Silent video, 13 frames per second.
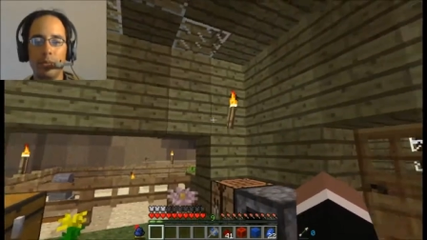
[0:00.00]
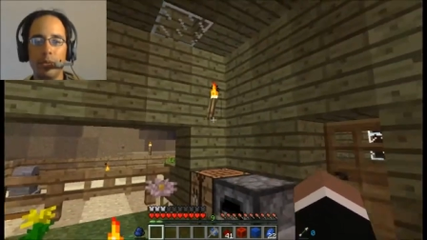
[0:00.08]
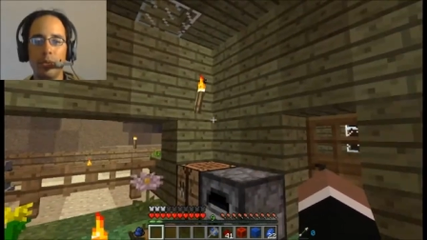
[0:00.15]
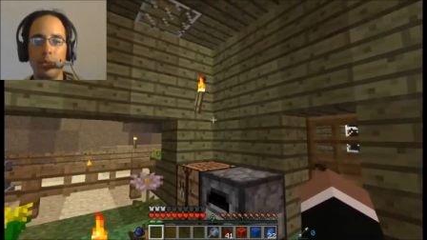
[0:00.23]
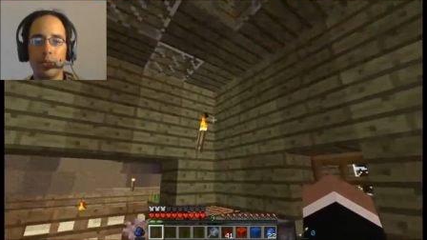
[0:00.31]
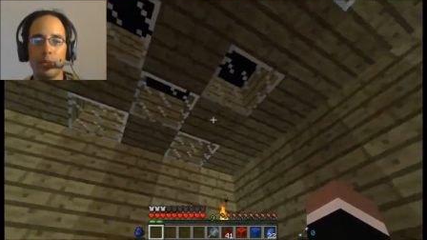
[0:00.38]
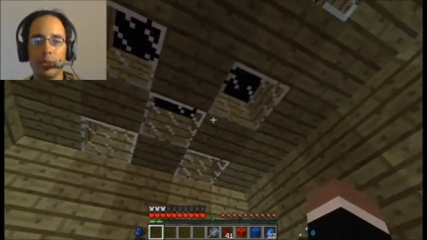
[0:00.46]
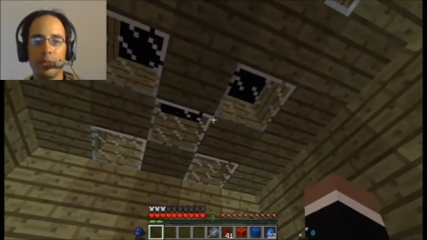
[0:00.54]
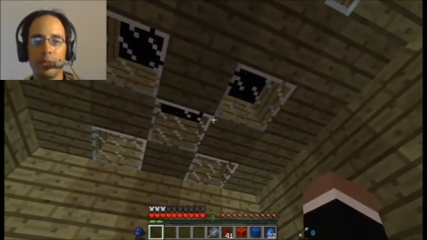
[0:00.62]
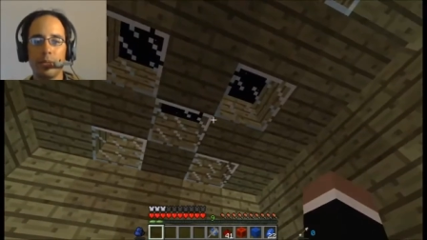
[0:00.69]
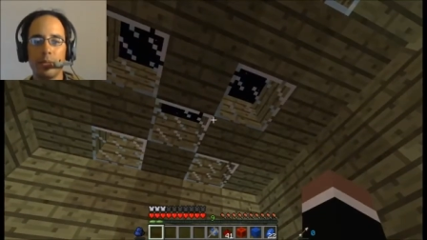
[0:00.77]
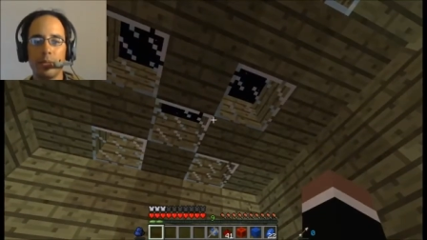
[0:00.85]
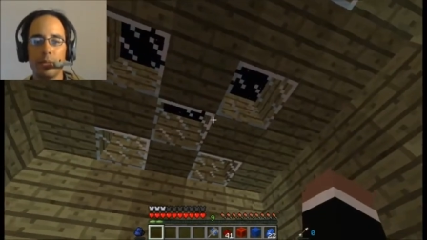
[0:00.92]
Dude, who
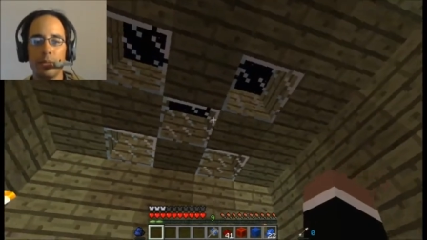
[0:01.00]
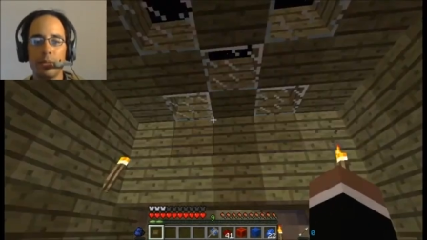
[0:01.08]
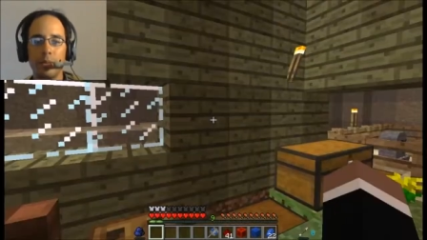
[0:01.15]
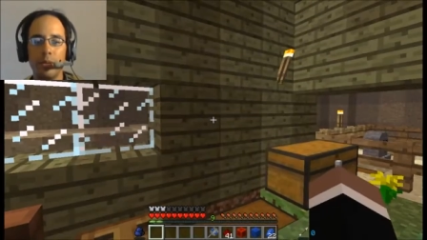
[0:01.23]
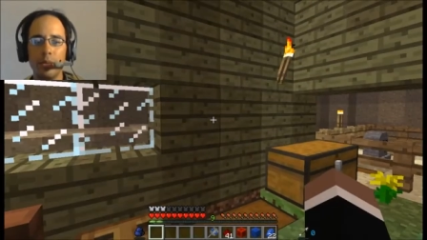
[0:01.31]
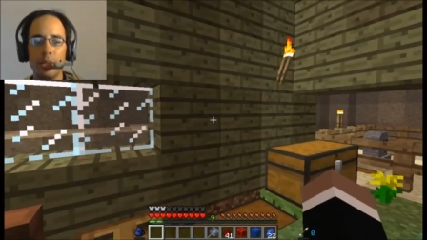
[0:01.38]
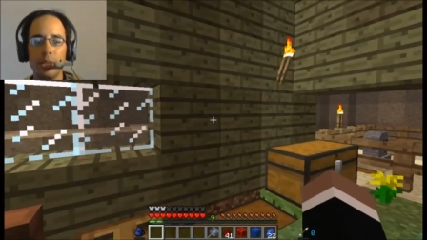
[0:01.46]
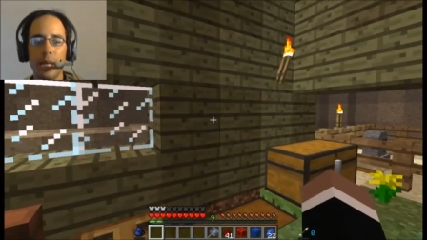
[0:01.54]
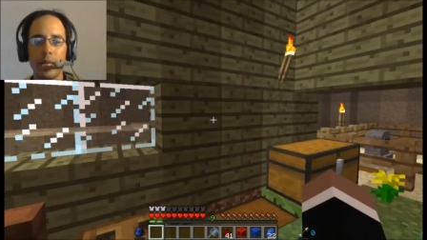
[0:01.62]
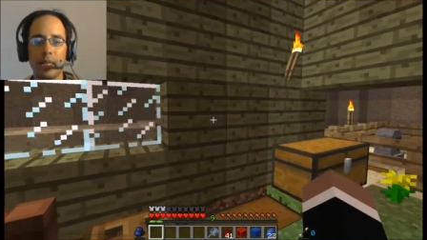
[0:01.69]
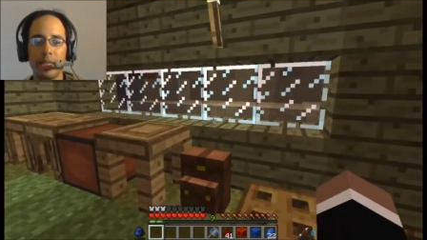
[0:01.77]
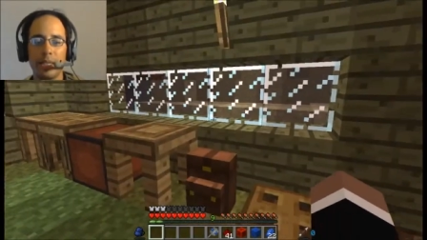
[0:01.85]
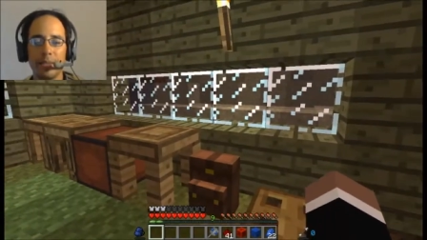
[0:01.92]
is who
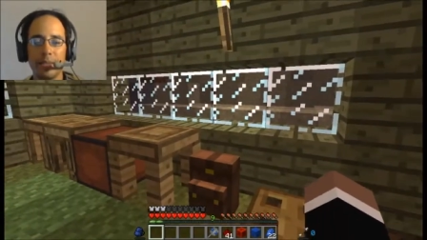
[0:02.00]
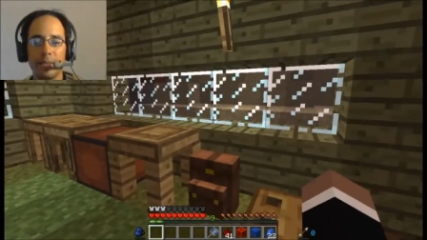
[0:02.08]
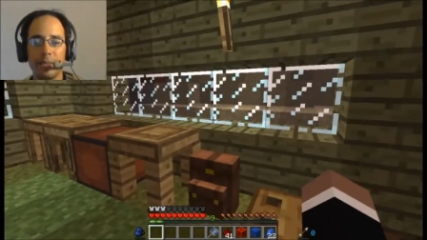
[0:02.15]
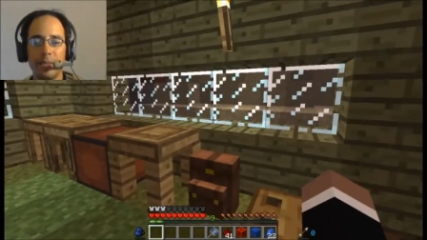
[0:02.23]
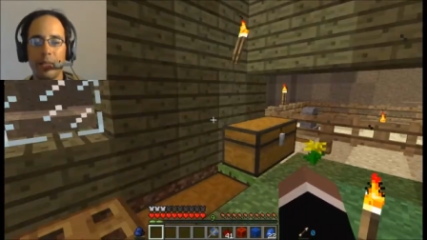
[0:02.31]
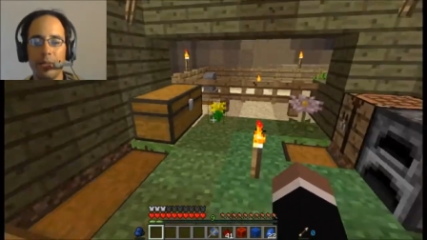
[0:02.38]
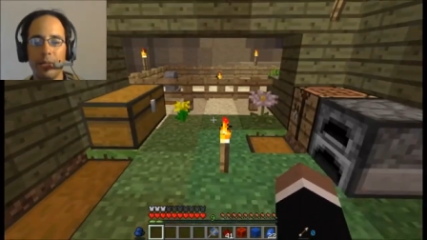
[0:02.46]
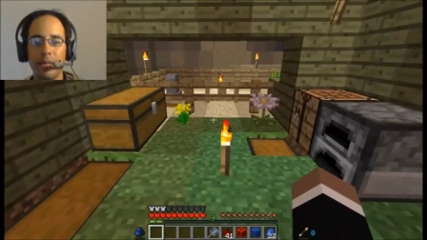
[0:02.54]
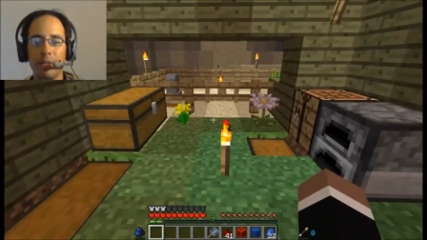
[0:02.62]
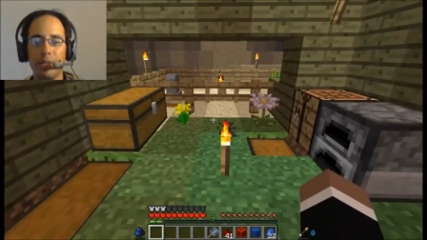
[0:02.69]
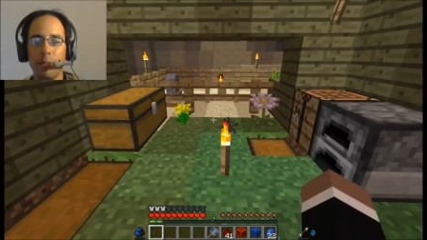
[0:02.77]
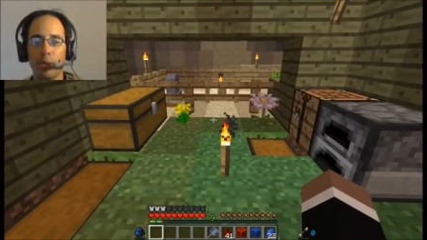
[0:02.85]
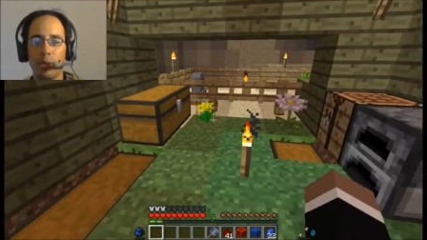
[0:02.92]
is knocking? I
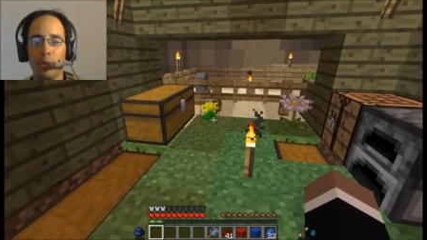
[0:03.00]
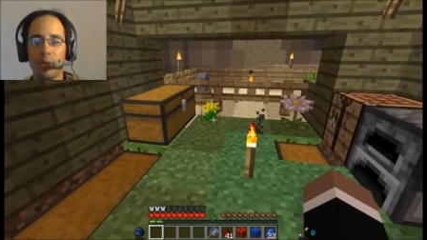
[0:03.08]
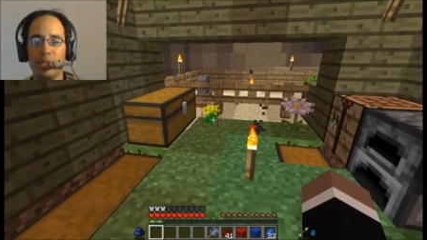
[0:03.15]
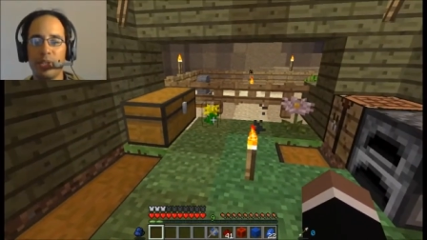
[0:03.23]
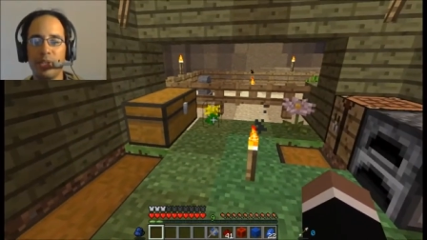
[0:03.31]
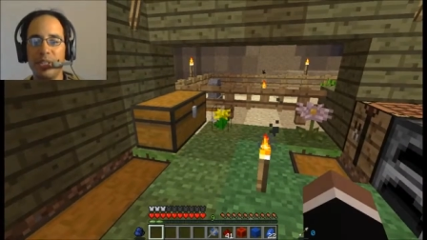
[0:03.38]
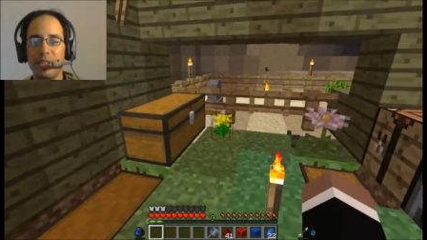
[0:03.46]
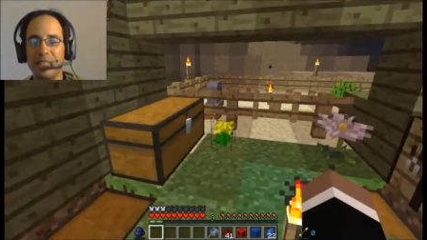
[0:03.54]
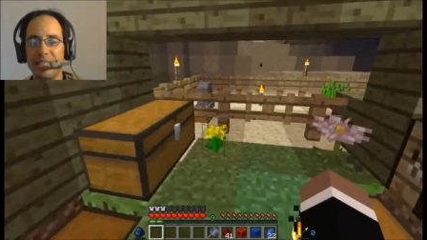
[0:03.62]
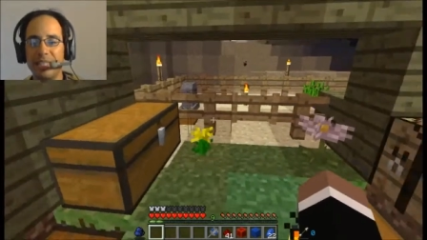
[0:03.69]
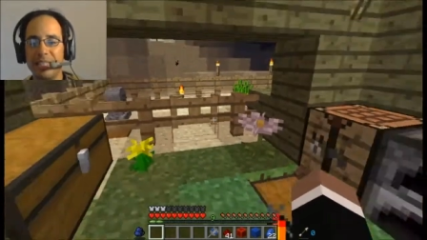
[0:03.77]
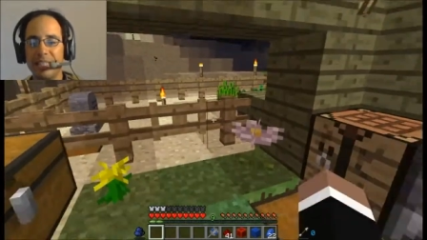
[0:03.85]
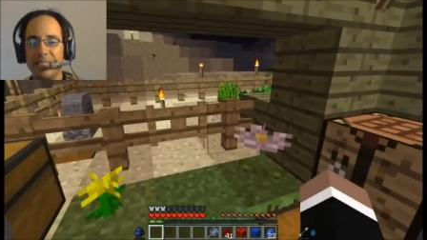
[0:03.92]
don't have any more doors.
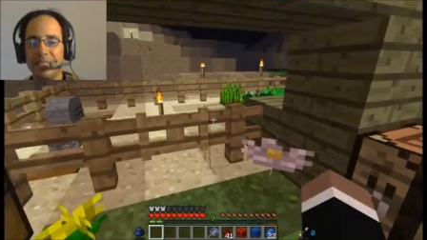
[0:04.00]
